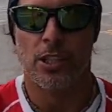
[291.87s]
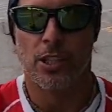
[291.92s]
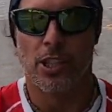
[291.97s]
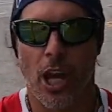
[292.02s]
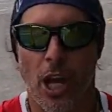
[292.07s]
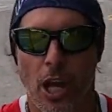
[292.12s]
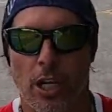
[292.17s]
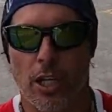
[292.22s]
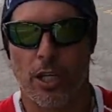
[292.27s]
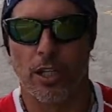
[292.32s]

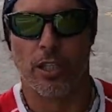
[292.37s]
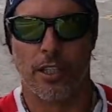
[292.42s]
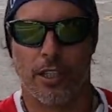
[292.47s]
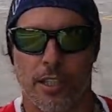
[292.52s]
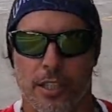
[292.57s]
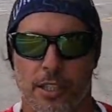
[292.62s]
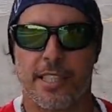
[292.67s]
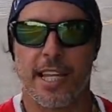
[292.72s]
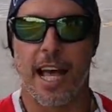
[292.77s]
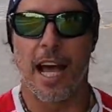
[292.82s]
So
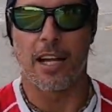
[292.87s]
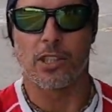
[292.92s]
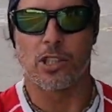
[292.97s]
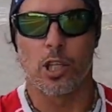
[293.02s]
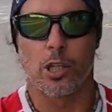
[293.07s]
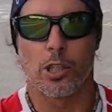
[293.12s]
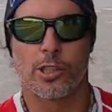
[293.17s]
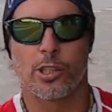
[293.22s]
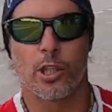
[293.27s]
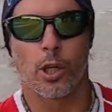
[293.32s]
sound
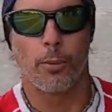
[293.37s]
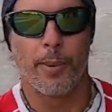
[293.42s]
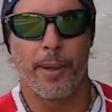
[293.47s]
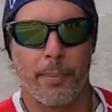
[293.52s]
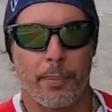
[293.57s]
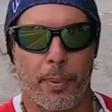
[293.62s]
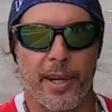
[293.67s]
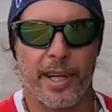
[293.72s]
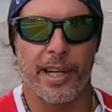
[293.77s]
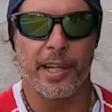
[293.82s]
should still
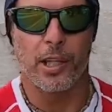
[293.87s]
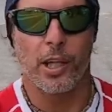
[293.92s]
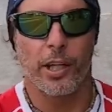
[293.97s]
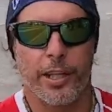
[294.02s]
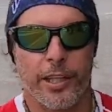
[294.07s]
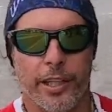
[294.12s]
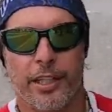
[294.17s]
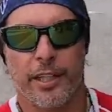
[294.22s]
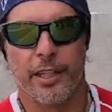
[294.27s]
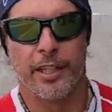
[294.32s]
be pretty good.